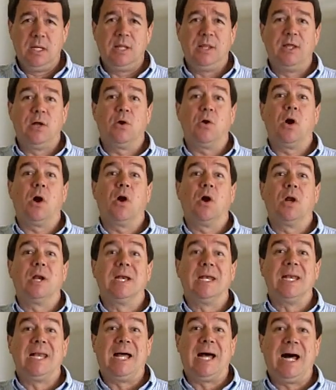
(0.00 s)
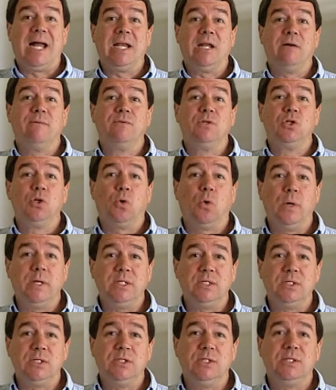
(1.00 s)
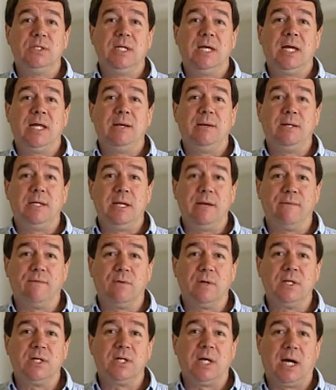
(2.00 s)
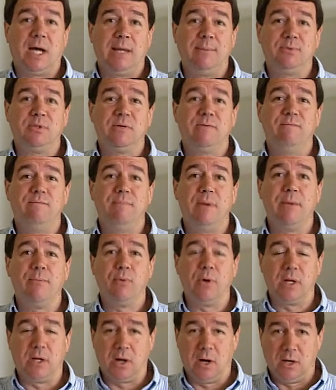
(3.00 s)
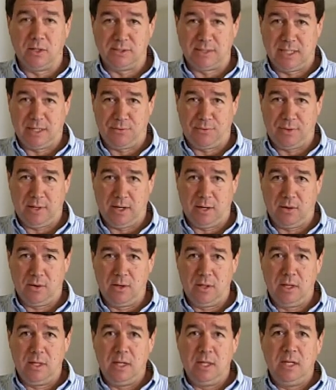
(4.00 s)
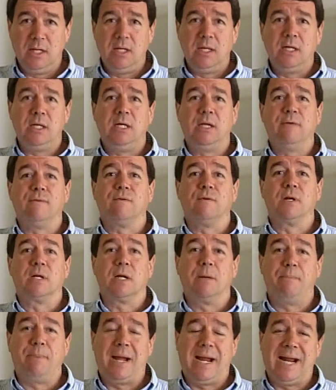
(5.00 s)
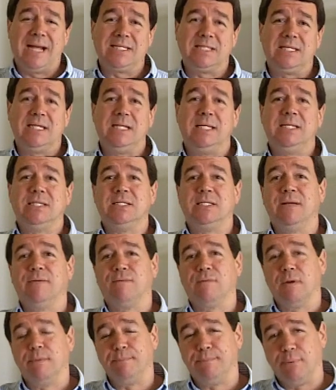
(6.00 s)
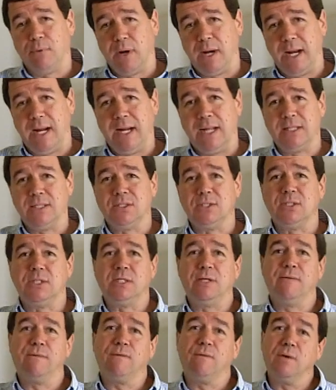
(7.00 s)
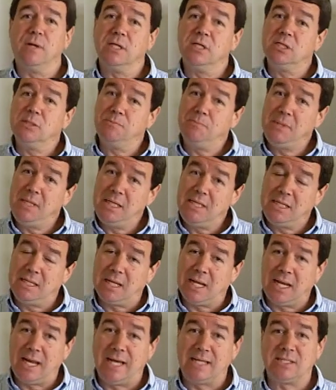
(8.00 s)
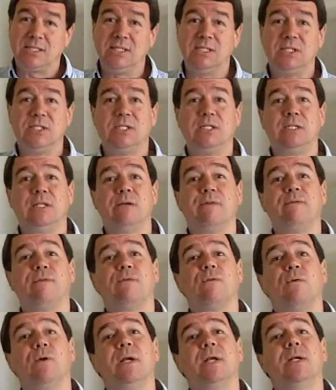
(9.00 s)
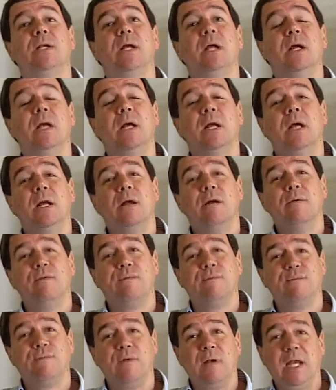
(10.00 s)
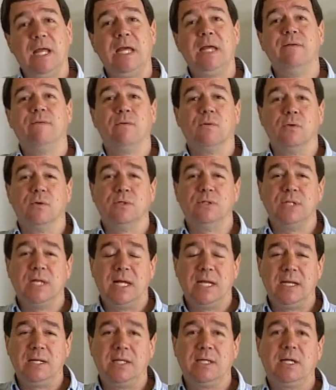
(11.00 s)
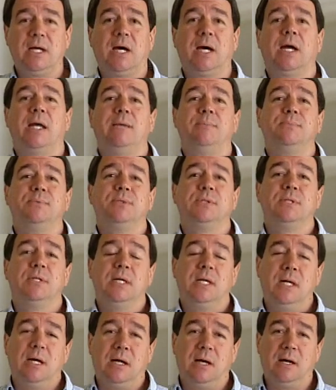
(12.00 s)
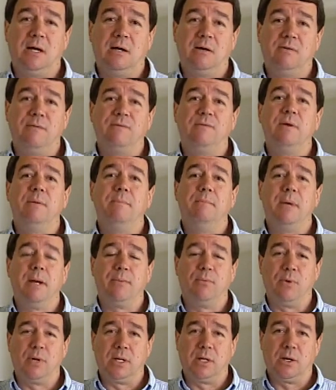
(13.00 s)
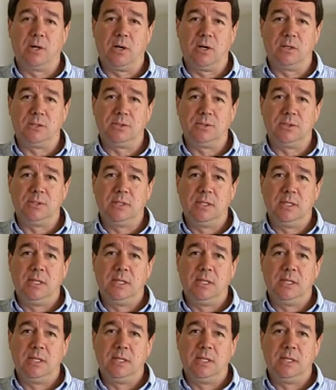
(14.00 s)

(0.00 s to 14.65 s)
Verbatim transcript: There are a lot of choices and different types of memory cards out there. Different capacities, different brands, different speed classes, different flavors and types of memory cards.